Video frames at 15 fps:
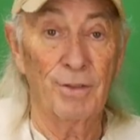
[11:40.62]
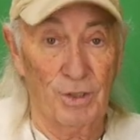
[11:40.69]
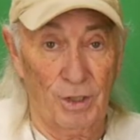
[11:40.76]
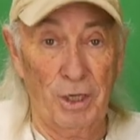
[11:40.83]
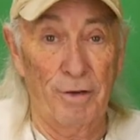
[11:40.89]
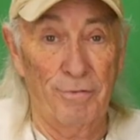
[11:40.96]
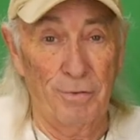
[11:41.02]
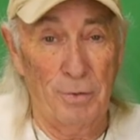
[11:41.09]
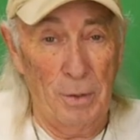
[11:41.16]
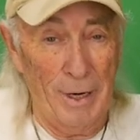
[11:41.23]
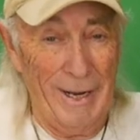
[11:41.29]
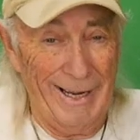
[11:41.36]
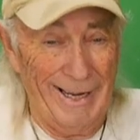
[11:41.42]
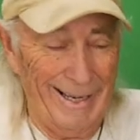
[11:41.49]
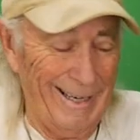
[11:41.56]
stuff
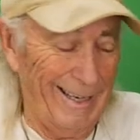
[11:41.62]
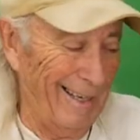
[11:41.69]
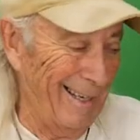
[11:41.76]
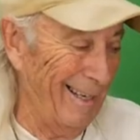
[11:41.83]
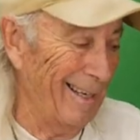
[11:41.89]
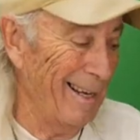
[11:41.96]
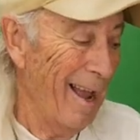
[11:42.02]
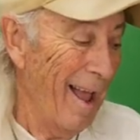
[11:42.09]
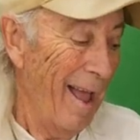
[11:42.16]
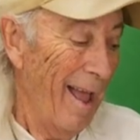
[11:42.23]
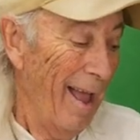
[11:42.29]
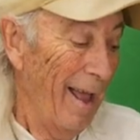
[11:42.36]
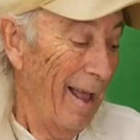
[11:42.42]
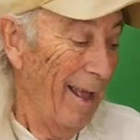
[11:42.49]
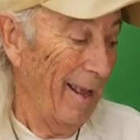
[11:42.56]
away.
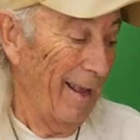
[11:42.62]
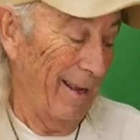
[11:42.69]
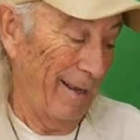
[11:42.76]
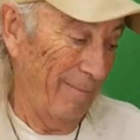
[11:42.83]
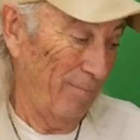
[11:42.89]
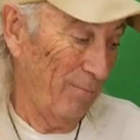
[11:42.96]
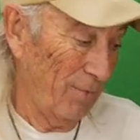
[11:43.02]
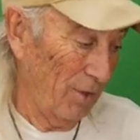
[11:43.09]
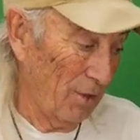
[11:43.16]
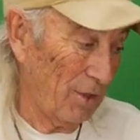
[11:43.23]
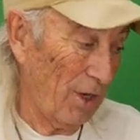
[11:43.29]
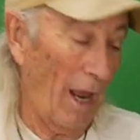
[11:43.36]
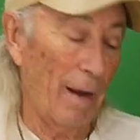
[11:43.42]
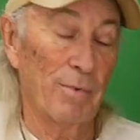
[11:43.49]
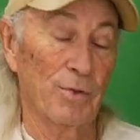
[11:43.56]
and this
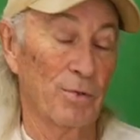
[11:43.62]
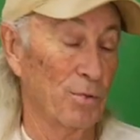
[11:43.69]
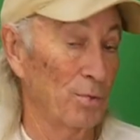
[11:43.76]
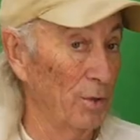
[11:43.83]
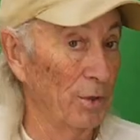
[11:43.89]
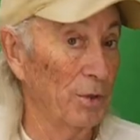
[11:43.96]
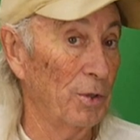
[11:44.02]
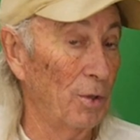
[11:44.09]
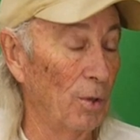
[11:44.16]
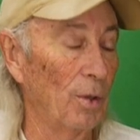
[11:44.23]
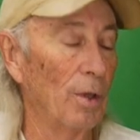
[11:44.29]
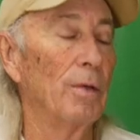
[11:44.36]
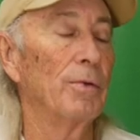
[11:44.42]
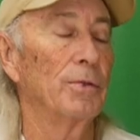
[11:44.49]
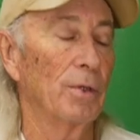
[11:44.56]
camera is really
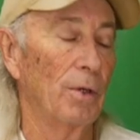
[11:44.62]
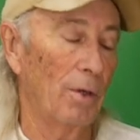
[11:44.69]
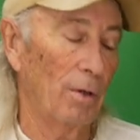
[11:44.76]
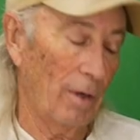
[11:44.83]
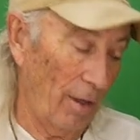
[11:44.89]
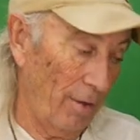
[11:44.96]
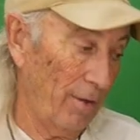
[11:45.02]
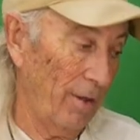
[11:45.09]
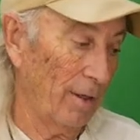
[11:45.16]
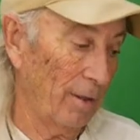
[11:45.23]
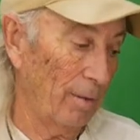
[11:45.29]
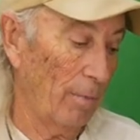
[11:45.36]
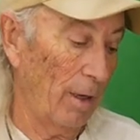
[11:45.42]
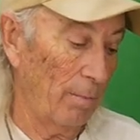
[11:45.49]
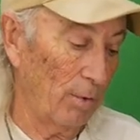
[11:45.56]
cool, so I think
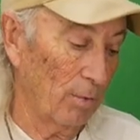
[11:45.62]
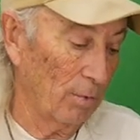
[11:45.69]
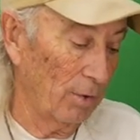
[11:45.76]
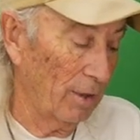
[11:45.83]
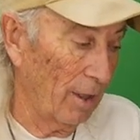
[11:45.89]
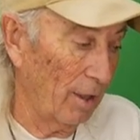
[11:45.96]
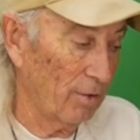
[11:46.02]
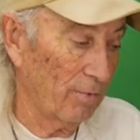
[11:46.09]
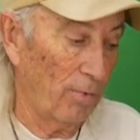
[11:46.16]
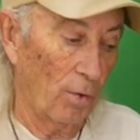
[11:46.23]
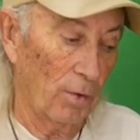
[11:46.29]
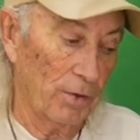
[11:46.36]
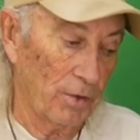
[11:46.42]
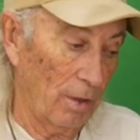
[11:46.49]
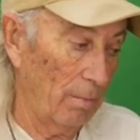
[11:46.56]
it might be really nice
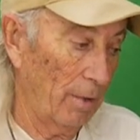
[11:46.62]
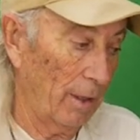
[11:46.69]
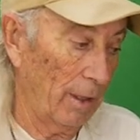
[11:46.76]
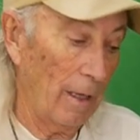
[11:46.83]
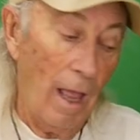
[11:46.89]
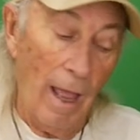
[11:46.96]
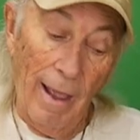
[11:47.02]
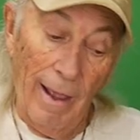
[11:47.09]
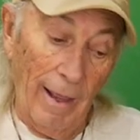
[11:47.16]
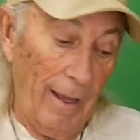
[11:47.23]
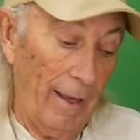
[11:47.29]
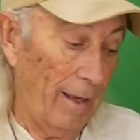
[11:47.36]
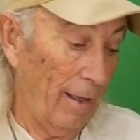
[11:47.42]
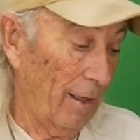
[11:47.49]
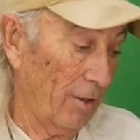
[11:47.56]
for somebody.
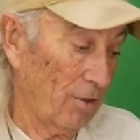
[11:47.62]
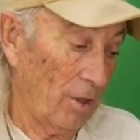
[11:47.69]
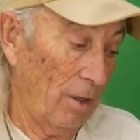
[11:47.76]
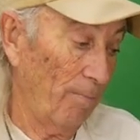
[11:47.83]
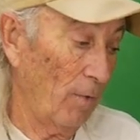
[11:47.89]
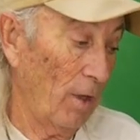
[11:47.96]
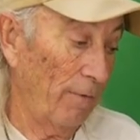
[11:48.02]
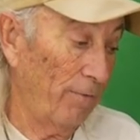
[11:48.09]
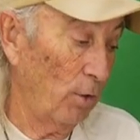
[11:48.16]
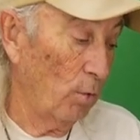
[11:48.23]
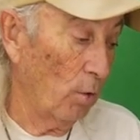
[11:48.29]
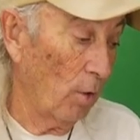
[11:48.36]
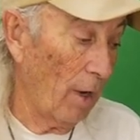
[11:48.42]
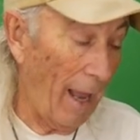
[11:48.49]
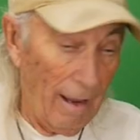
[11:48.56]
And like I said, if you
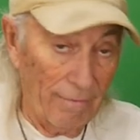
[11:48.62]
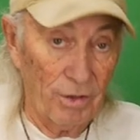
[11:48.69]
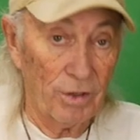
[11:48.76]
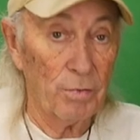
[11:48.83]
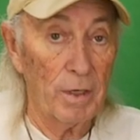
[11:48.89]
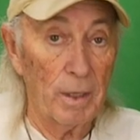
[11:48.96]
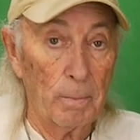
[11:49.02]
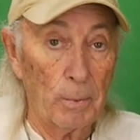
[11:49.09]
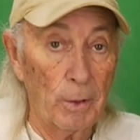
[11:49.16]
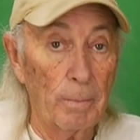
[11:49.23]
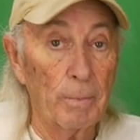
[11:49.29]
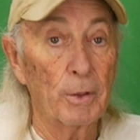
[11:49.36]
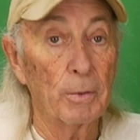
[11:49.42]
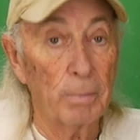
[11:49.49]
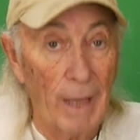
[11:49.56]
don't have a 3D printer,
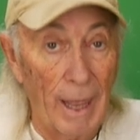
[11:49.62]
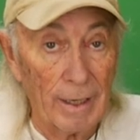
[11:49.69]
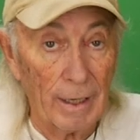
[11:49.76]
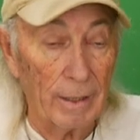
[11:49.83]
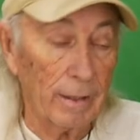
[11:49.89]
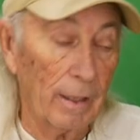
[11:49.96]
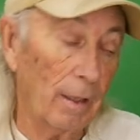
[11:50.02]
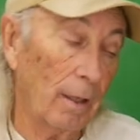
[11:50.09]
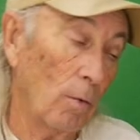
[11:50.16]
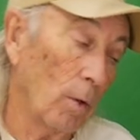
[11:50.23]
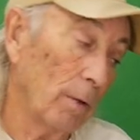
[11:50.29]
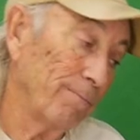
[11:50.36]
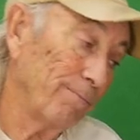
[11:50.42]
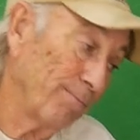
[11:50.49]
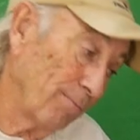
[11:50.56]
but you're planning on getting
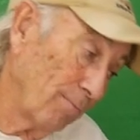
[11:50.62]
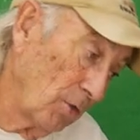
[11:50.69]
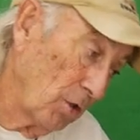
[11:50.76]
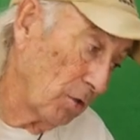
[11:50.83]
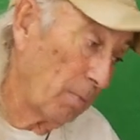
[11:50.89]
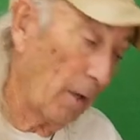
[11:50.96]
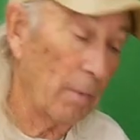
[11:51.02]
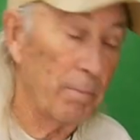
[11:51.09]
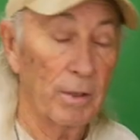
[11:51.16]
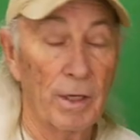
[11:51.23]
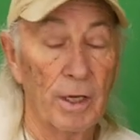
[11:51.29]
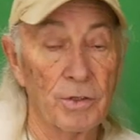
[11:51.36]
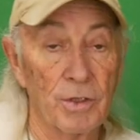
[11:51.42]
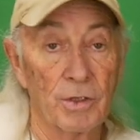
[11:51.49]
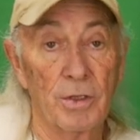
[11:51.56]
one, this might be a
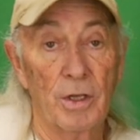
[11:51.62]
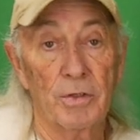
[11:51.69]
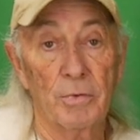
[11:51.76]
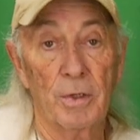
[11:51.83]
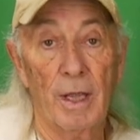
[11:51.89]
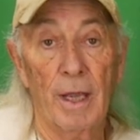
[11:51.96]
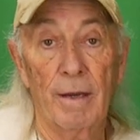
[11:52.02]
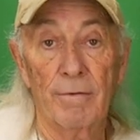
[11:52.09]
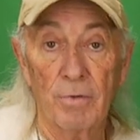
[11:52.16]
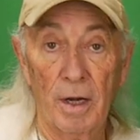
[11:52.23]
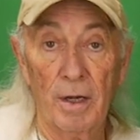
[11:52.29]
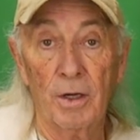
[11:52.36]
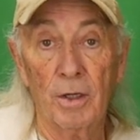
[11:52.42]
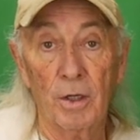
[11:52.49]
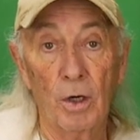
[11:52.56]
nice accessory to have
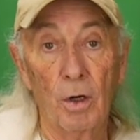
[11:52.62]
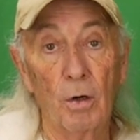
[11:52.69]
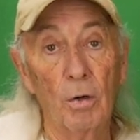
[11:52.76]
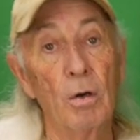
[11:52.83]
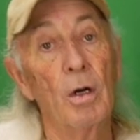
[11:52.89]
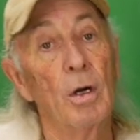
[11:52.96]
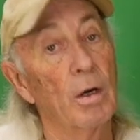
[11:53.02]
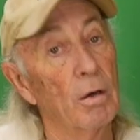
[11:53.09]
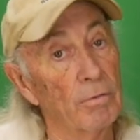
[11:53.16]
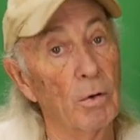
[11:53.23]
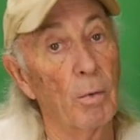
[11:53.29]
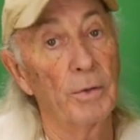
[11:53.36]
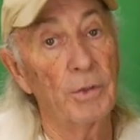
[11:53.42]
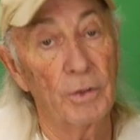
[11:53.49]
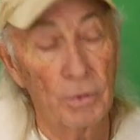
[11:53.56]
ready to go for
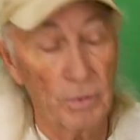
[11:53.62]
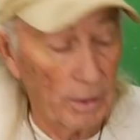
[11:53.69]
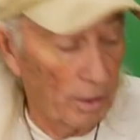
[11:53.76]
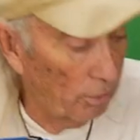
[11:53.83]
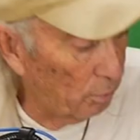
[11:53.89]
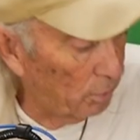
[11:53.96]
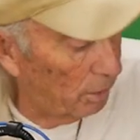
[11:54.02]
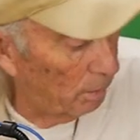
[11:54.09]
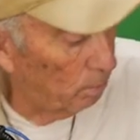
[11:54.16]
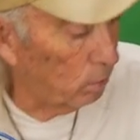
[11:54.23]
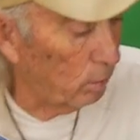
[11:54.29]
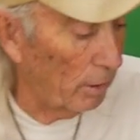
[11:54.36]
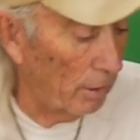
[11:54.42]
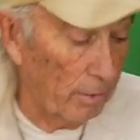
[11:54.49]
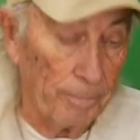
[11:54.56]
when you do get a 3D
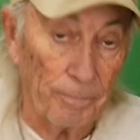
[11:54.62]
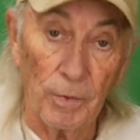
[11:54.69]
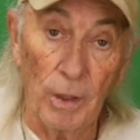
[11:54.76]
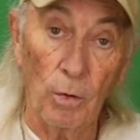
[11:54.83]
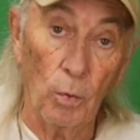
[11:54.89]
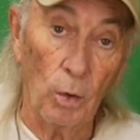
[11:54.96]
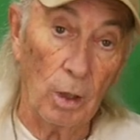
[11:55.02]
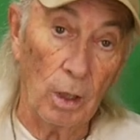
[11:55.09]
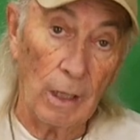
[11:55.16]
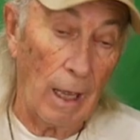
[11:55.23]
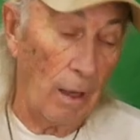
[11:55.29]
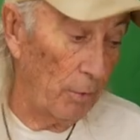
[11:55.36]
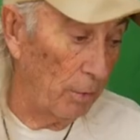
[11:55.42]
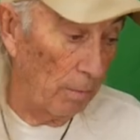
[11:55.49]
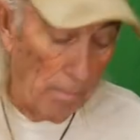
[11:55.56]
printer. It will
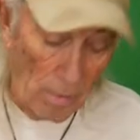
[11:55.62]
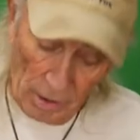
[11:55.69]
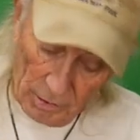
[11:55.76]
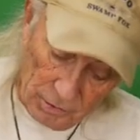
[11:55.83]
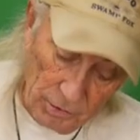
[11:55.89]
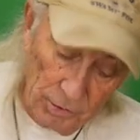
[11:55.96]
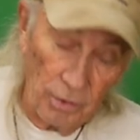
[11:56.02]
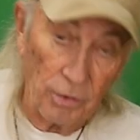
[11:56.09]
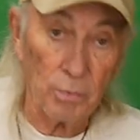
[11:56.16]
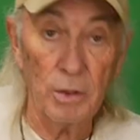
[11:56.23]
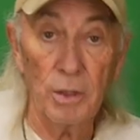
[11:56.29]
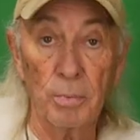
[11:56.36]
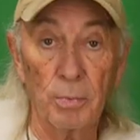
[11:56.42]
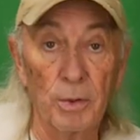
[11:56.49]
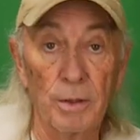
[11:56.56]
allow you to monitor your
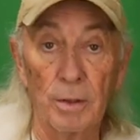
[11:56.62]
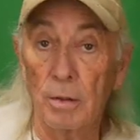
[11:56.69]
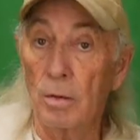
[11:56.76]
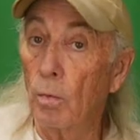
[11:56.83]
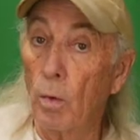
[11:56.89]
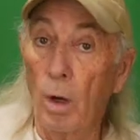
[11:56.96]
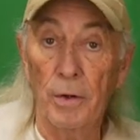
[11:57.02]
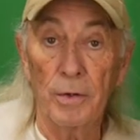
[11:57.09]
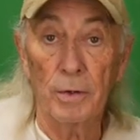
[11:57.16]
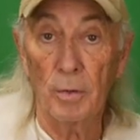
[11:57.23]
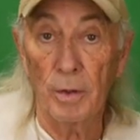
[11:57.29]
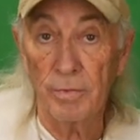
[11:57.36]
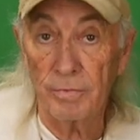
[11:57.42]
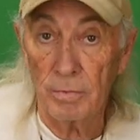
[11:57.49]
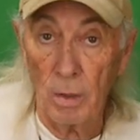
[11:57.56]
3D printer while you're
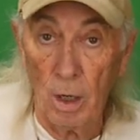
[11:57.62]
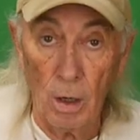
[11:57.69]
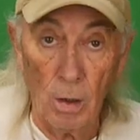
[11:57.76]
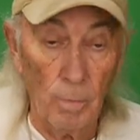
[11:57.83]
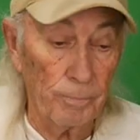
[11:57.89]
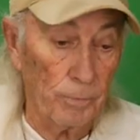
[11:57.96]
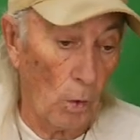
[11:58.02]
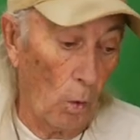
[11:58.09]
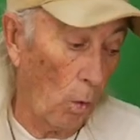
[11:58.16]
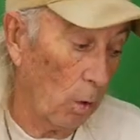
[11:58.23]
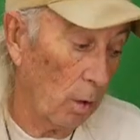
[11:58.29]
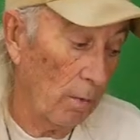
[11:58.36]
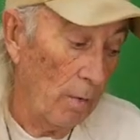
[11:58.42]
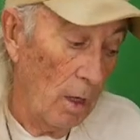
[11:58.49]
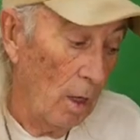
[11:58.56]
away from home
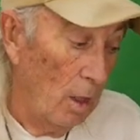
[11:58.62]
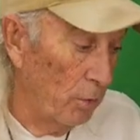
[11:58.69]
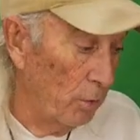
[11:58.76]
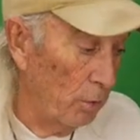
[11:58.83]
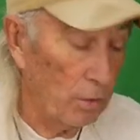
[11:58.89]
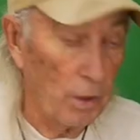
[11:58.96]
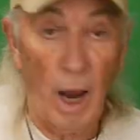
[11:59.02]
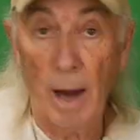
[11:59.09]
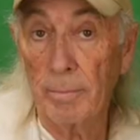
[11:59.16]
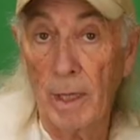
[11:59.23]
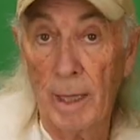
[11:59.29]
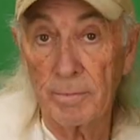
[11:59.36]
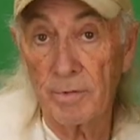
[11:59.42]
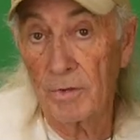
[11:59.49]
or do time-lapse